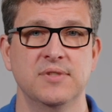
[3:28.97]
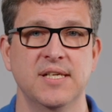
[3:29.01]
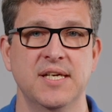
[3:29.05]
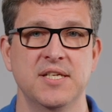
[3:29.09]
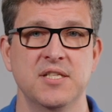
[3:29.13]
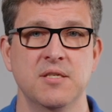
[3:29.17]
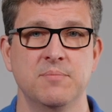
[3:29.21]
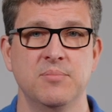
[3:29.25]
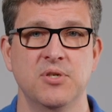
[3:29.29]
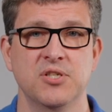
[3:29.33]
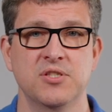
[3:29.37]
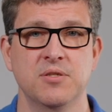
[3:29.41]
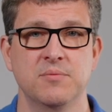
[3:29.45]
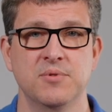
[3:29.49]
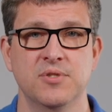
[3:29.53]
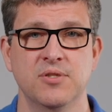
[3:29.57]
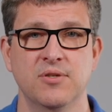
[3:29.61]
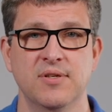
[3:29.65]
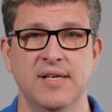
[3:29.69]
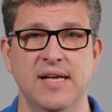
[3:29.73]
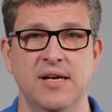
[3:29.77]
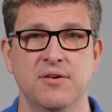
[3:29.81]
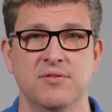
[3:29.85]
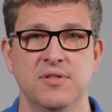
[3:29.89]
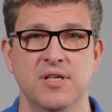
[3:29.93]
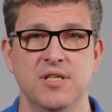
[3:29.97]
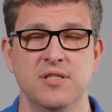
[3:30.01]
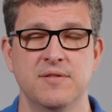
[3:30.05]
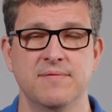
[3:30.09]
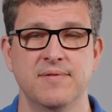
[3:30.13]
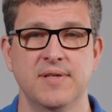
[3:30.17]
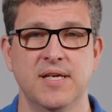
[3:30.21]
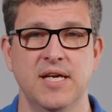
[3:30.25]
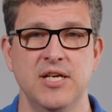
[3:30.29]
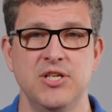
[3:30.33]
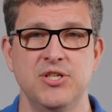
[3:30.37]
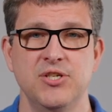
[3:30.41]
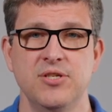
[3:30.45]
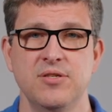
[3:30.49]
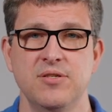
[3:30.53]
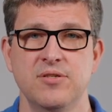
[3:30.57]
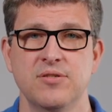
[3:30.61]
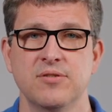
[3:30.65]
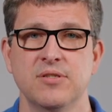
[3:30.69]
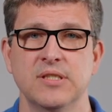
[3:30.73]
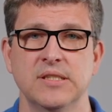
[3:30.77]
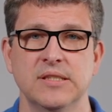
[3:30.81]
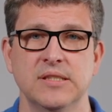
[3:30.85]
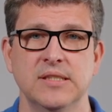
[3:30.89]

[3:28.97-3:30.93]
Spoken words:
down the bottom to allow notifications.